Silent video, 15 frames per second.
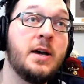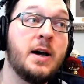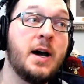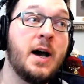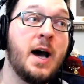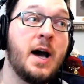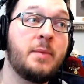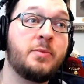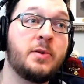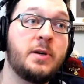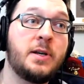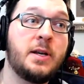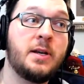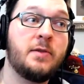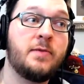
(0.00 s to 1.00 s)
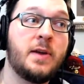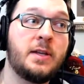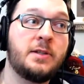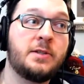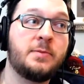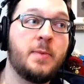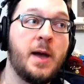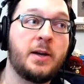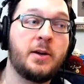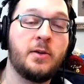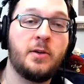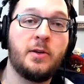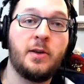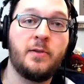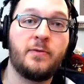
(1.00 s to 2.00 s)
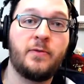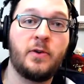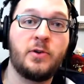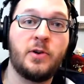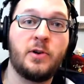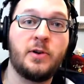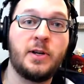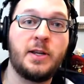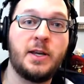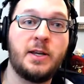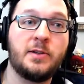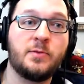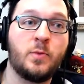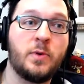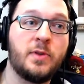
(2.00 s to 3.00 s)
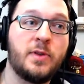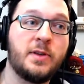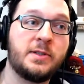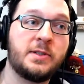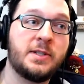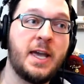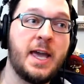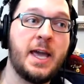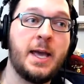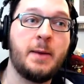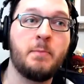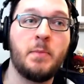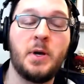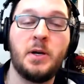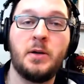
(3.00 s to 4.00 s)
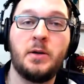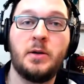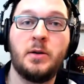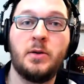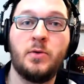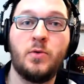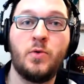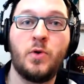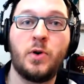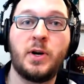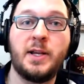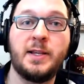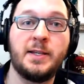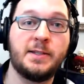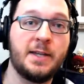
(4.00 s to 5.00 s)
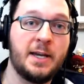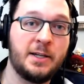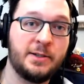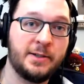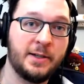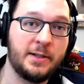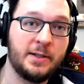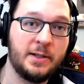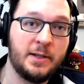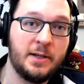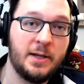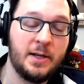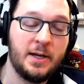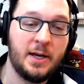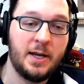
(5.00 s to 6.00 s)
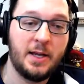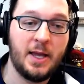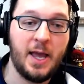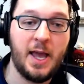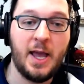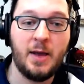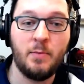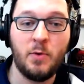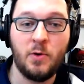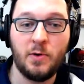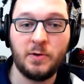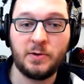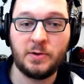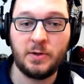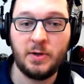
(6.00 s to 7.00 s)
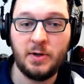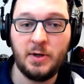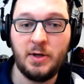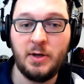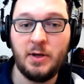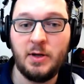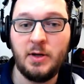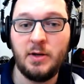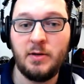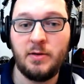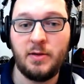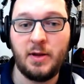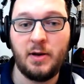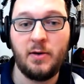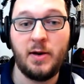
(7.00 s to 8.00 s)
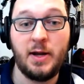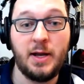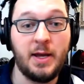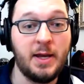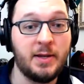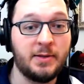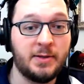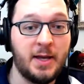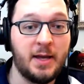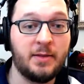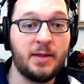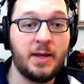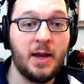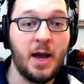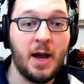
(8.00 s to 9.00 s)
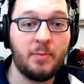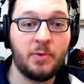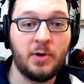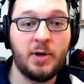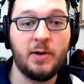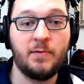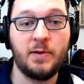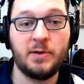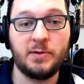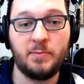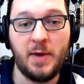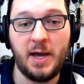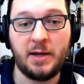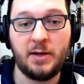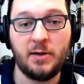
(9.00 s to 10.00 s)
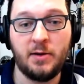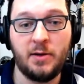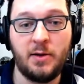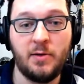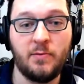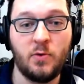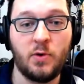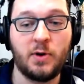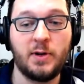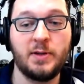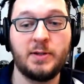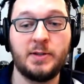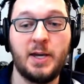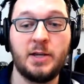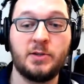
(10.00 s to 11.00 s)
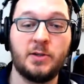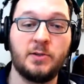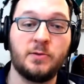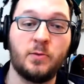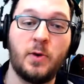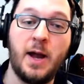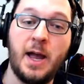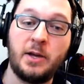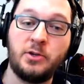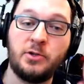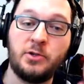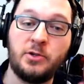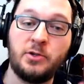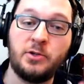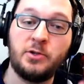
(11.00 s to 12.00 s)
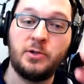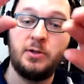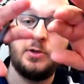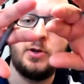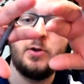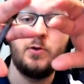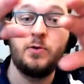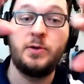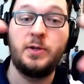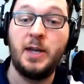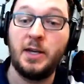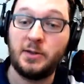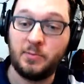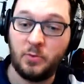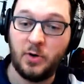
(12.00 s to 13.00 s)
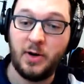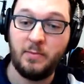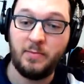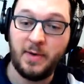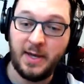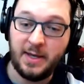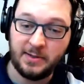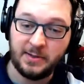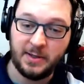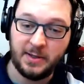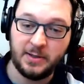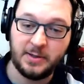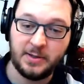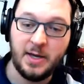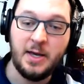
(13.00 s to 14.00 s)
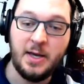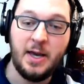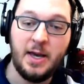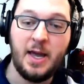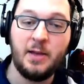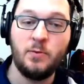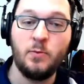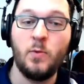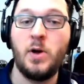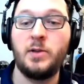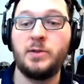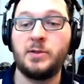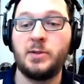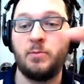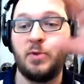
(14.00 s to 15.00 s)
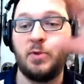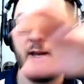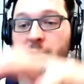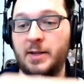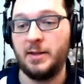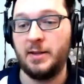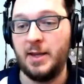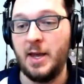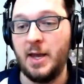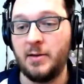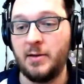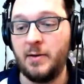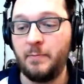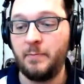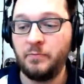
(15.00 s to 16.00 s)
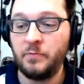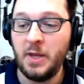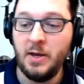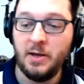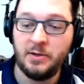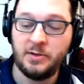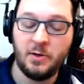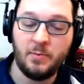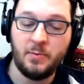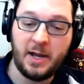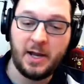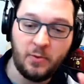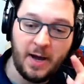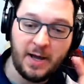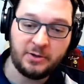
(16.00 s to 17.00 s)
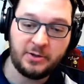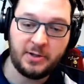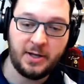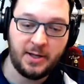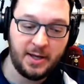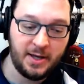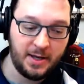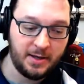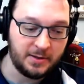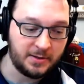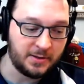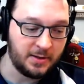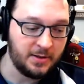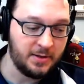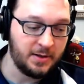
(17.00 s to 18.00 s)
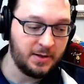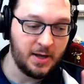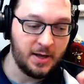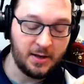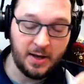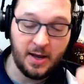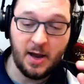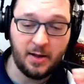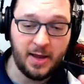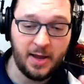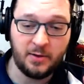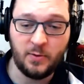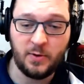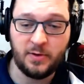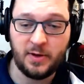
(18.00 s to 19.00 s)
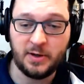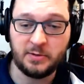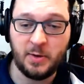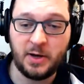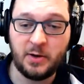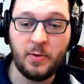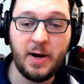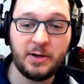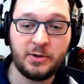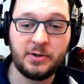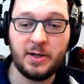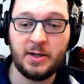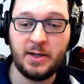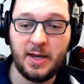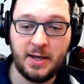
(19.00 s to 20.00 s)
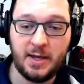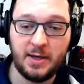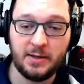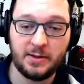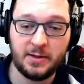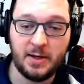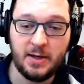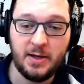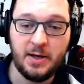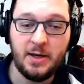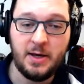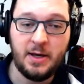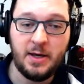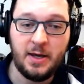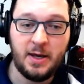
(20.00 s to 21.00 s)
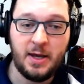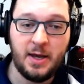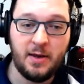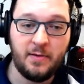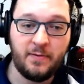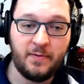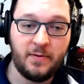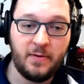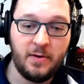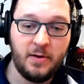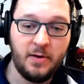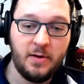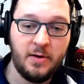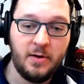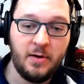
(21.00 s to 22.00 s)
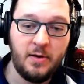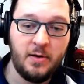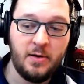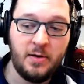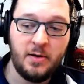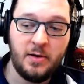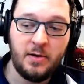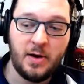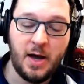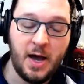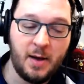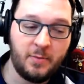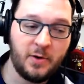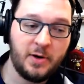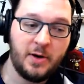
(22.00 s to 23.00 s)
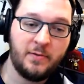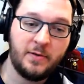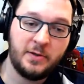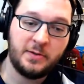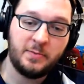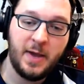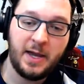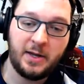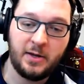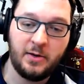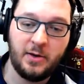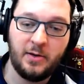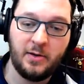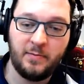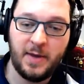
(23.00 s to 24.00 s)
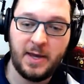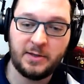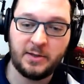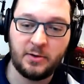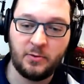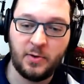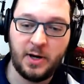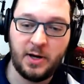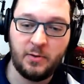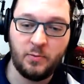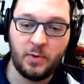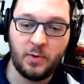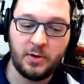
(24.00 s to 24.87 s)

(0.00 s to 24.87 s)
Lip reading: operative and speculative fraternities were the same organization. And Hamel's theory is that the operative and speculative organizations were actually two disparate pieces, and one supplanted the other. So my question is, and I'll end with this, my question is, if operative and speculative Masonry were